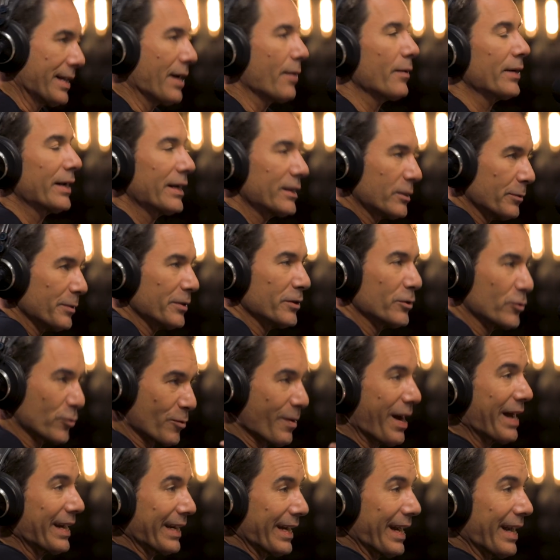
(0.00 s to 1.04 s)
now I get to be the
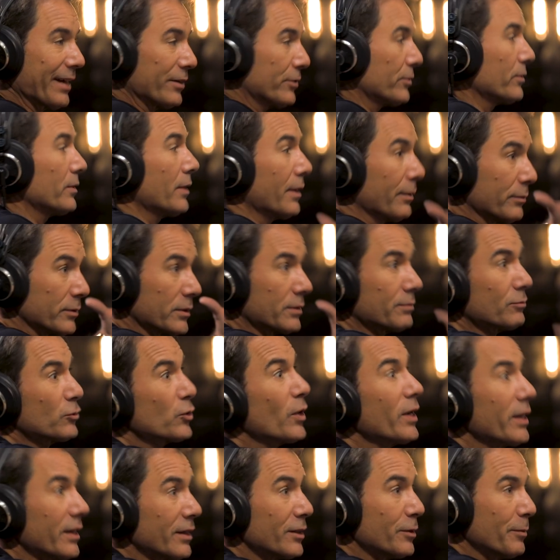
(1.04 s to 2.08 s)
dramatic actor that I was
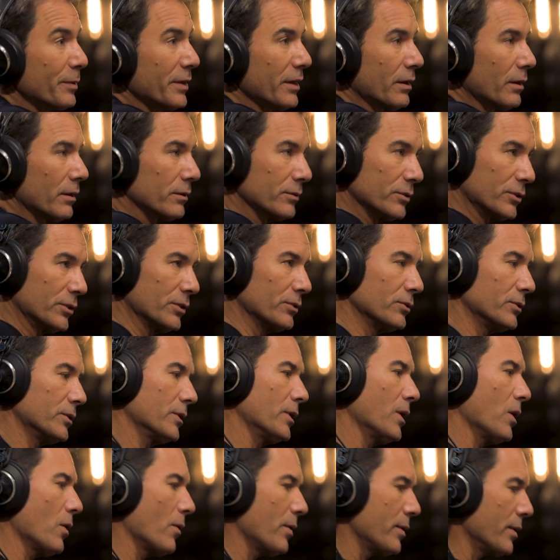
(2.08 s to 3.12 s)
training to be all those mm -hmm. years
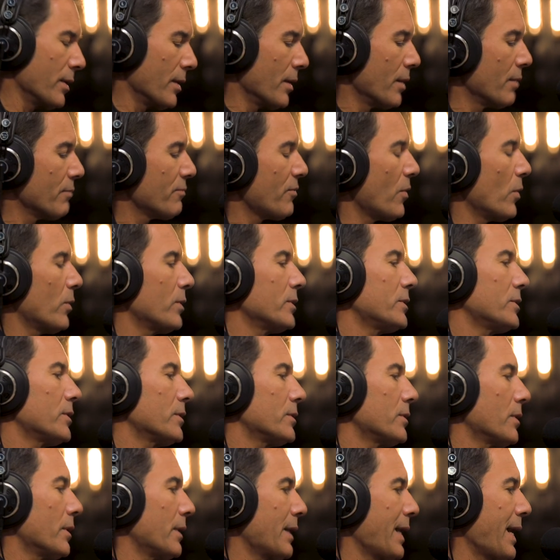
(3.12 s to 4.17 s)
ago and mm-hmm. focus
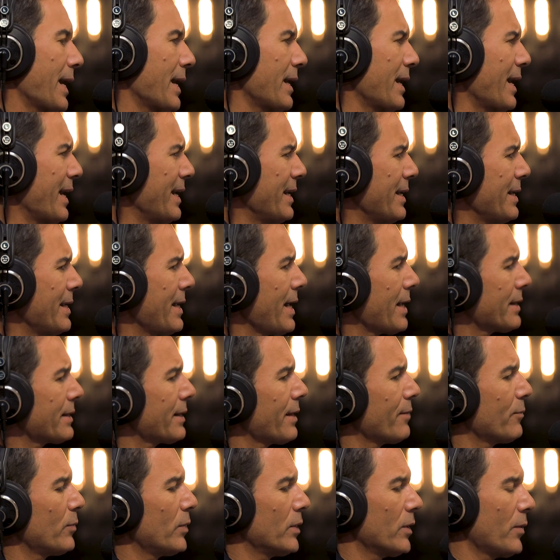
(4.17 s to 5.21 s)
just on that. And yet to
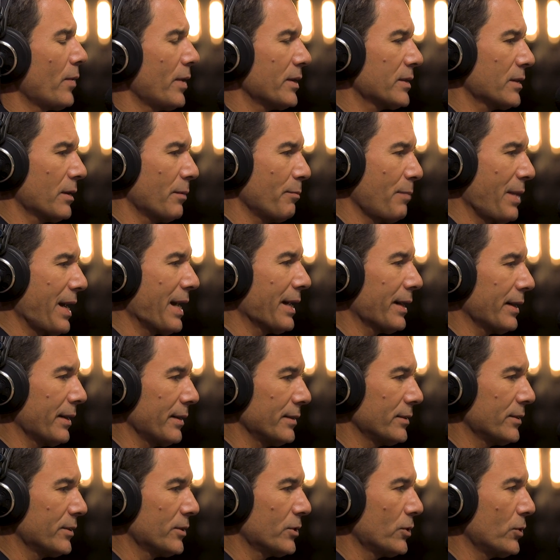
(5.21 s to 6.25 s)
have Will and Grace come back
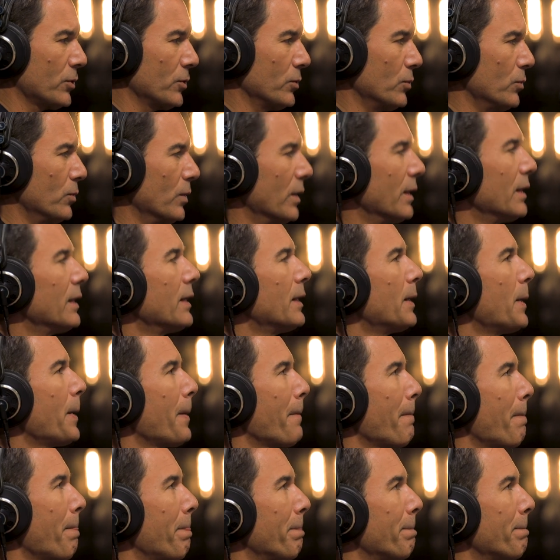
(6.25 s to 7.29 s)
is to.
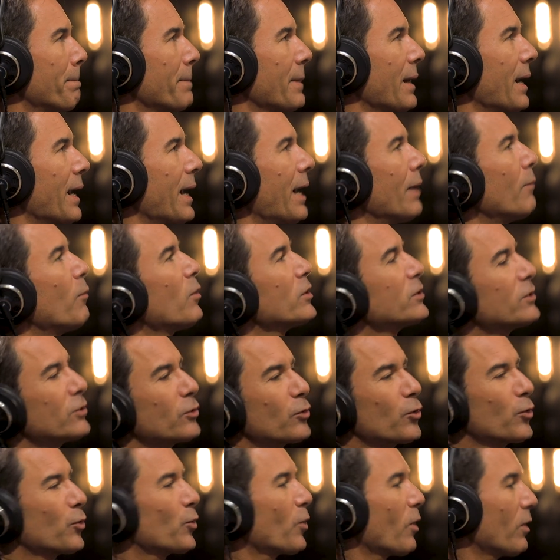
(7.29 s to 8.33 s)
I wasn't
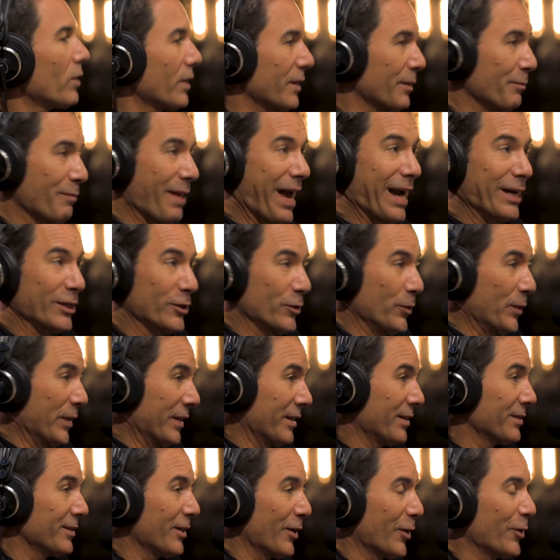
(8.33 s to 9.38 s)
crawling back to it
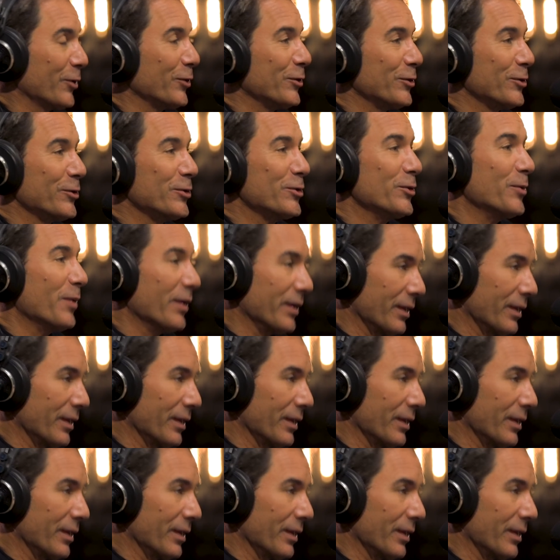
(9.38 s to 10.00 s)
because I couldn't do